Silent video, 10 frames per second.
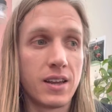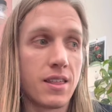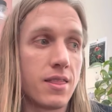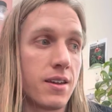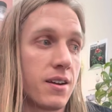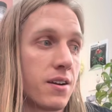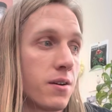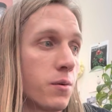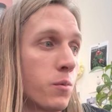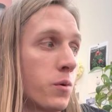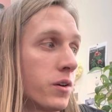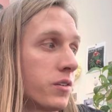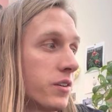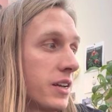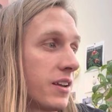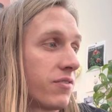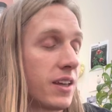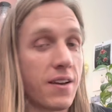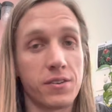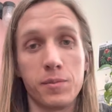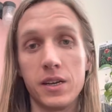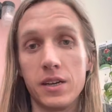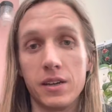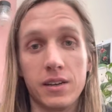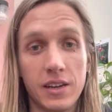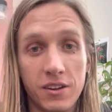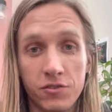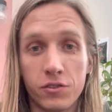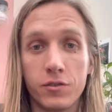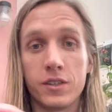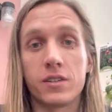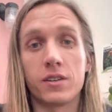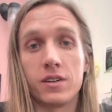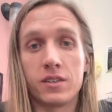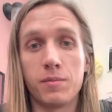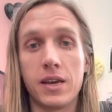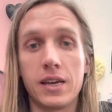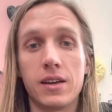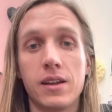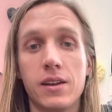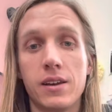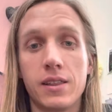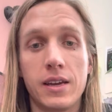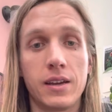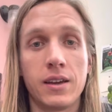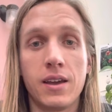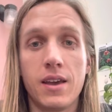They're wondering if they have to be an influencer to make it anything,